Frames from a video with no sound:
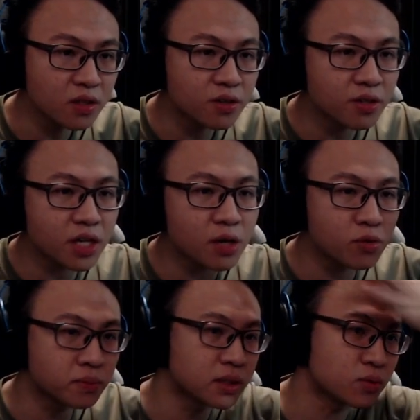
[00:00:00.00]
You're a gay
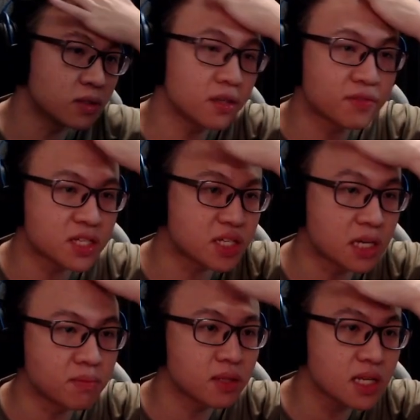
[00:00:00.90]
woman. Love this
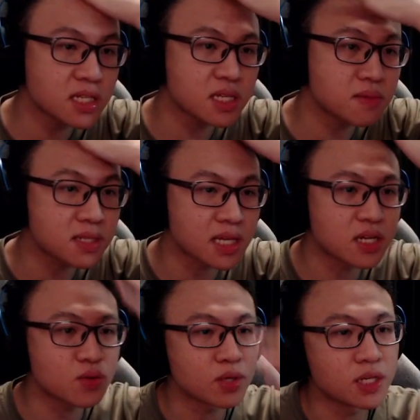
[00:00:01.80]
game. That seems
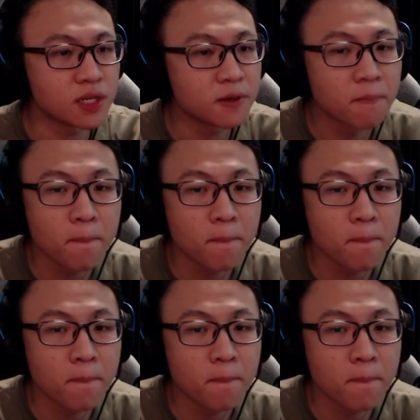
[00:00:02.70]
nice to hear.